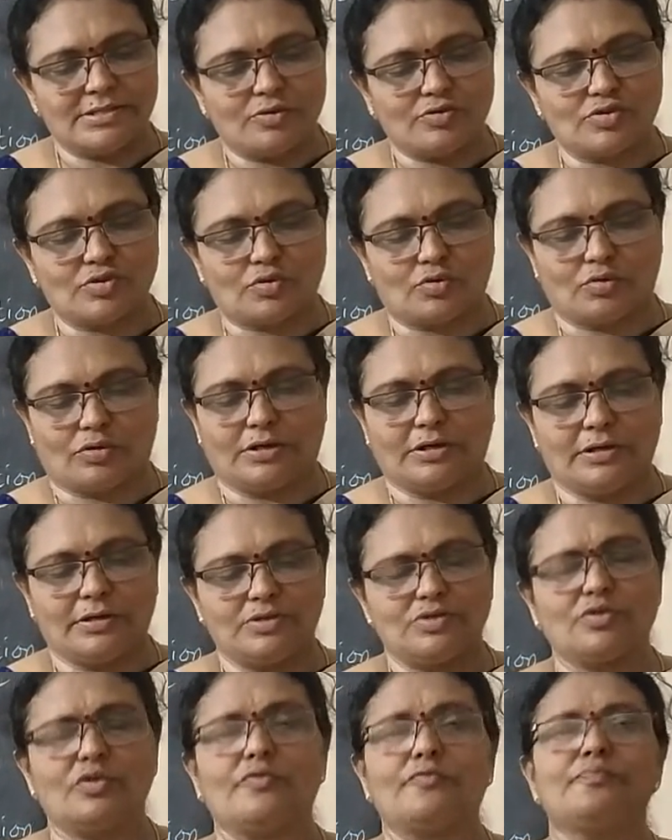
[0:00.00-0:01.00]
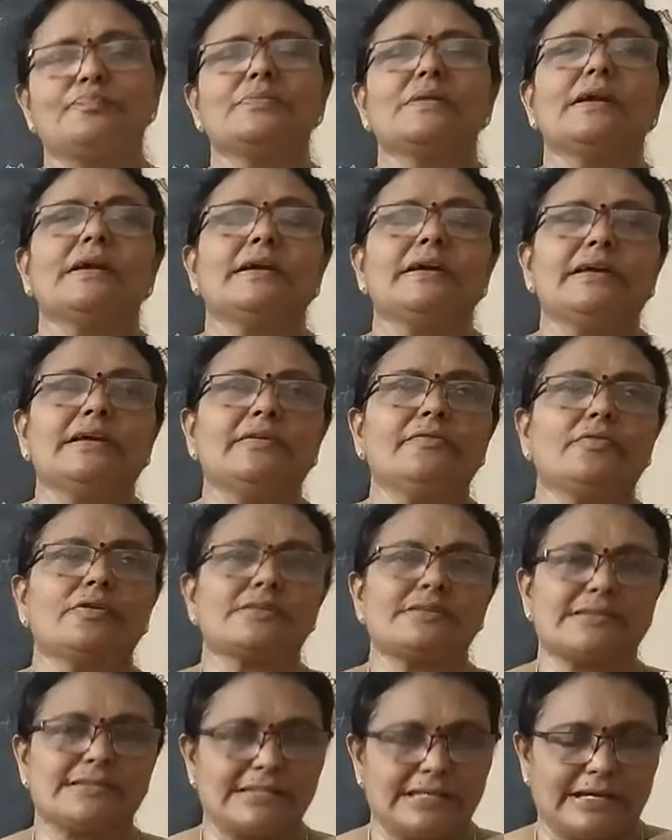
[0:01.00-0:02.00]
house cook. So he
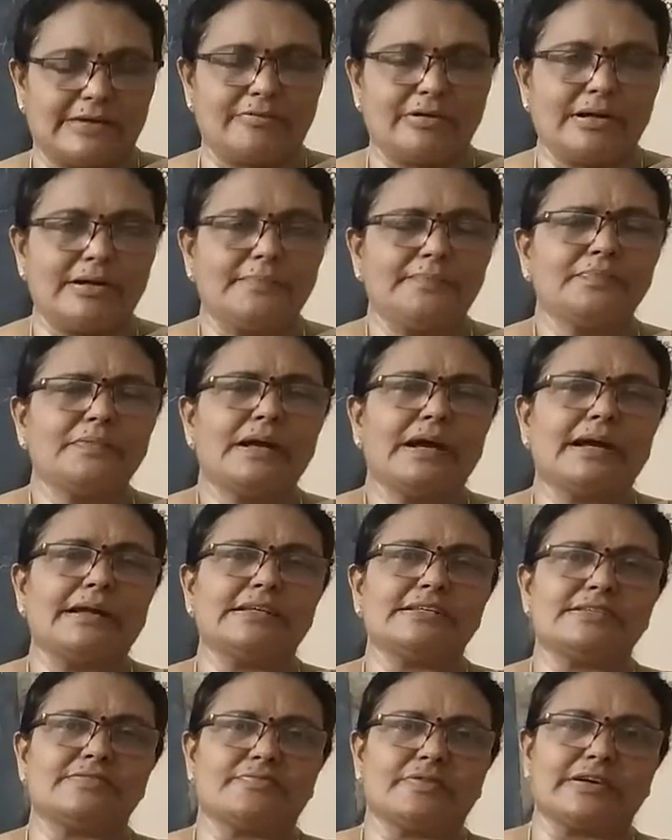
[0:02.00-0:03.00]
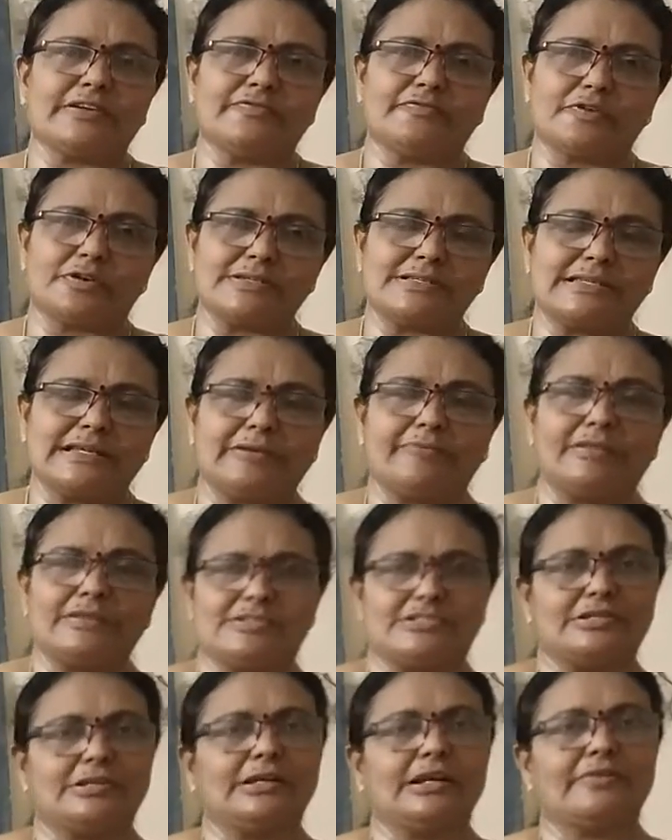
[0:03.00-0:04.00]
was saved and his wife was saved,
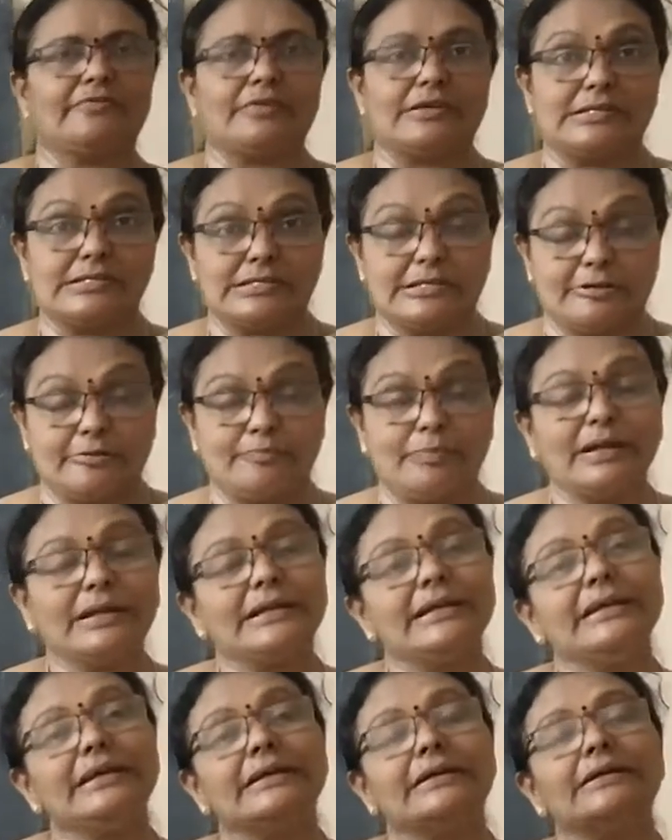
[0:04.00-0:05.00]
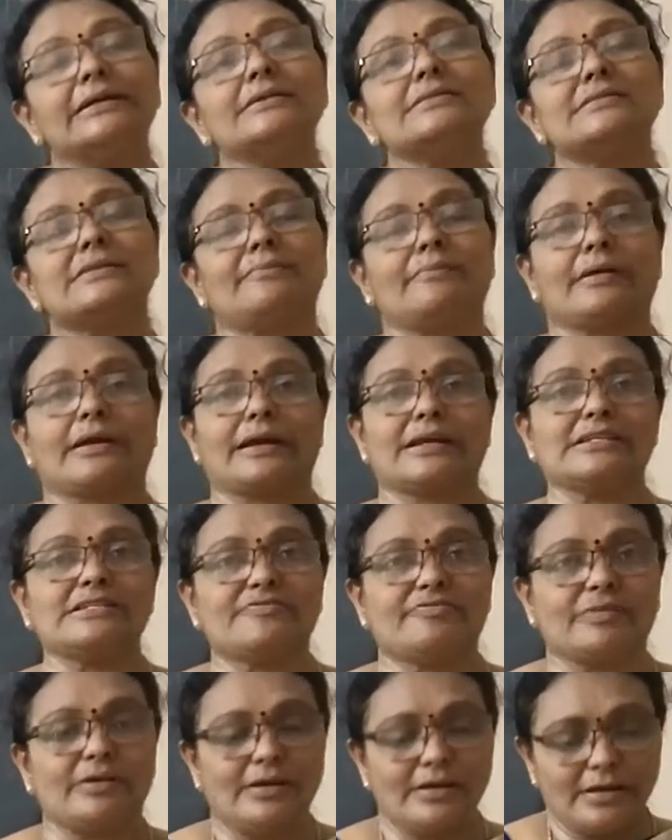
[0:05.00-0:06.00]
his children were saved. But he heard some
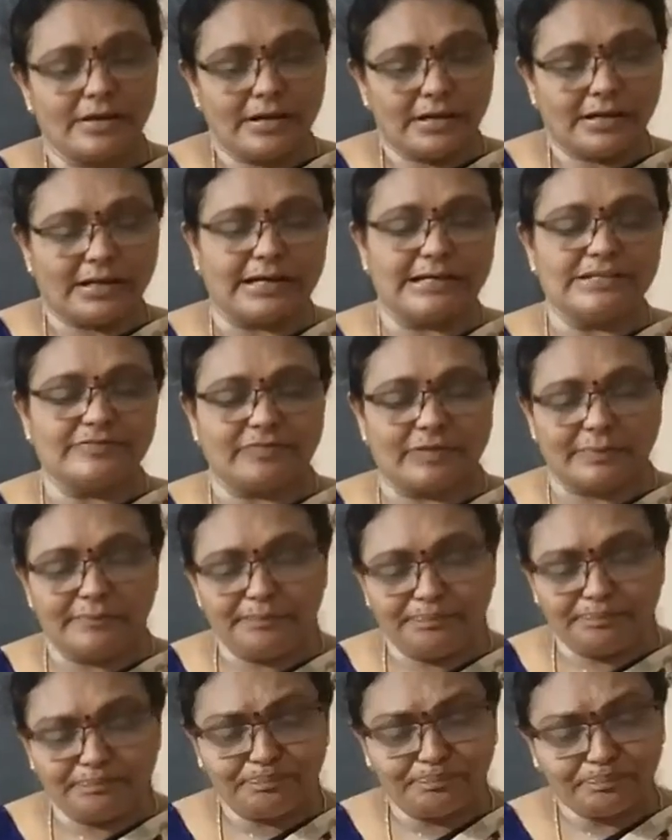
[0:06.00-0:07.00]
cries from